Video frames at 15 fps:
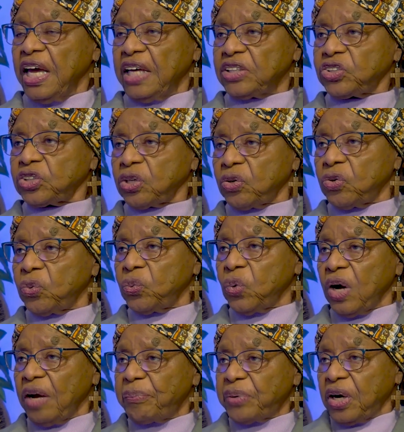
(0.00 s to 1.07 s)
And so
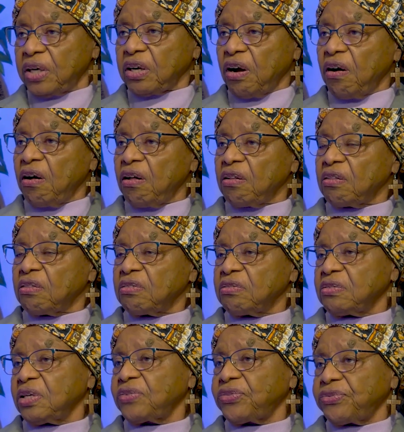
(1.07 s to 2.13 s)
I brought all
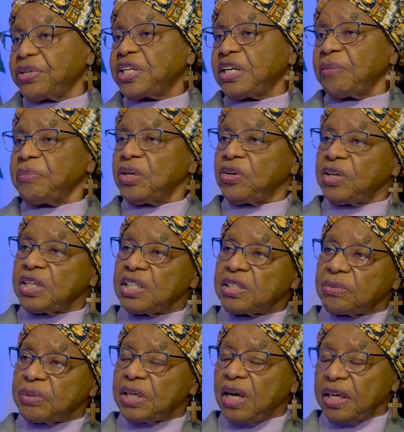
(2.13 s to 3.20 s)
the three
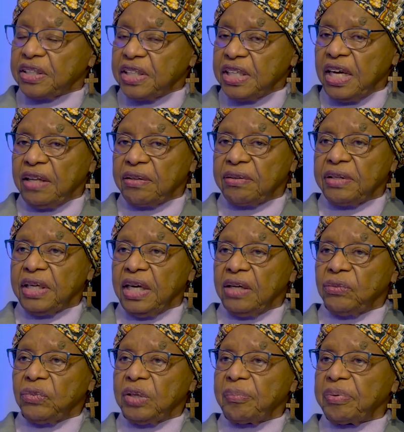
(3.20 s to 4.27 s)
communities, we got together,
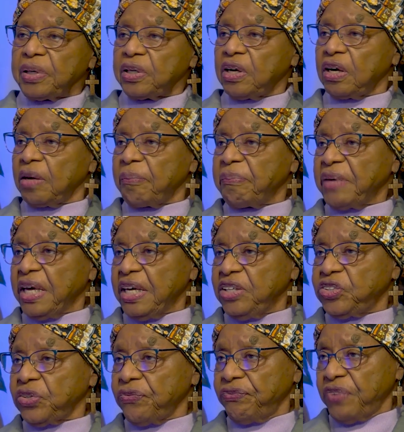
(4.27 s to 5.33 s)
and we put on a
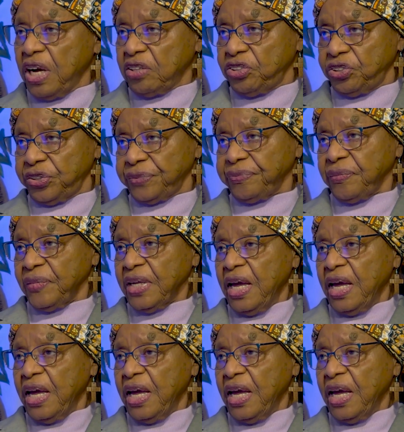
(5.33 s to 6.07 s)
major function.